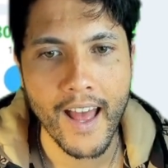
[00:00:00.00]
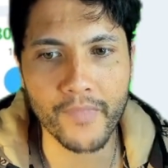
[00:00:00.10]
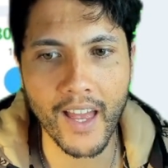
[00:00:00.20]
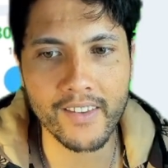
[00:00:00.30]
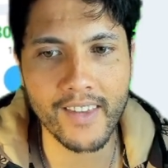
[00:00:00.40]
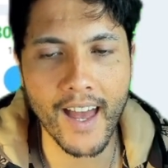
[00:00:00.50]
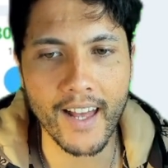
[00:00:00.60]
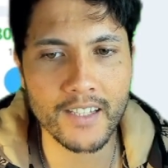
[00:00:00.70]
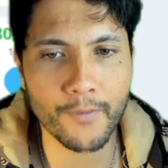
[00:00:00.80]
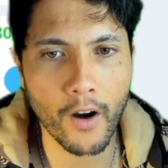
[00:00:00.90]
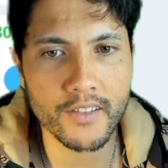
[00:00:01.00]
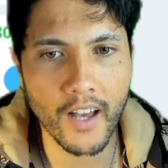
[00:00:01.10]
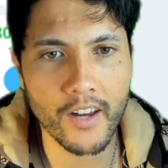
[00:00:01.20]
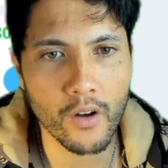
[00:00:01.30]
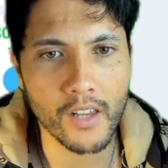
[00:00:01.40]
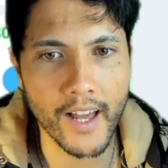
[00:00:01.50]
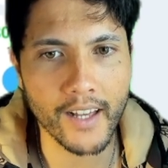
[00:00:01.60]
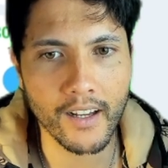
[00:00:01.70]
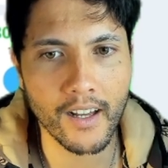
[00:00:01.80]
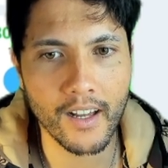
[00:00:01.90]
And yeah, as far as I know,
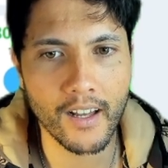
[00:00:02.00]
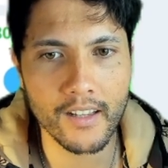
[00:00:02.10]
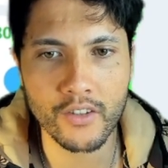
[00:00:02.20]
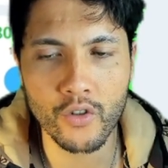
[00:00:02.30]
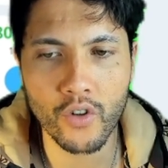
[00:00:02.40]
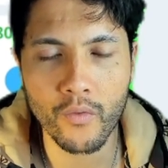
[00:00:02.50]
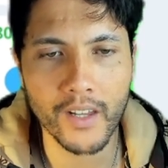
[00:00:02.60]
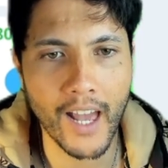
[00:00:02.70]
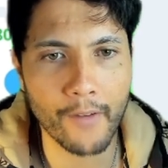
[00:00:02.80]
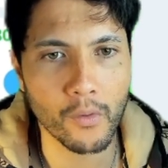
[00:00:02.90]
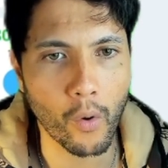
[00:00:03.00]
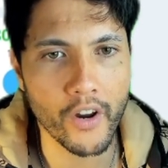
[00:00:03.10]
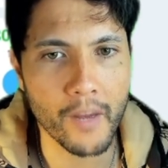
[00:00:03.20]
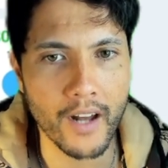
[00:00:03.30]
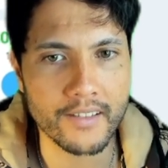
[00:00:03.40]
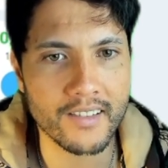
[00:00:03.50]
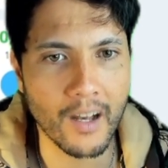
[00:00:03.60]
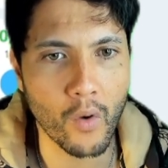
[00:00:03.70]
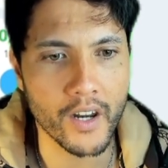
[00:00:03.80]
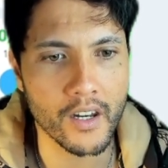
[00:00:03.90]
like you don't really have to worry about
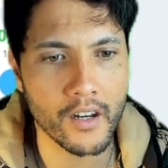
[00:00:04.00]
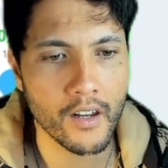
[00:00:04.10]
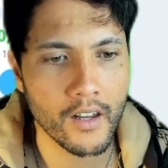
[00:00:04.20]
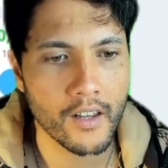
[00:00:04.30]
someone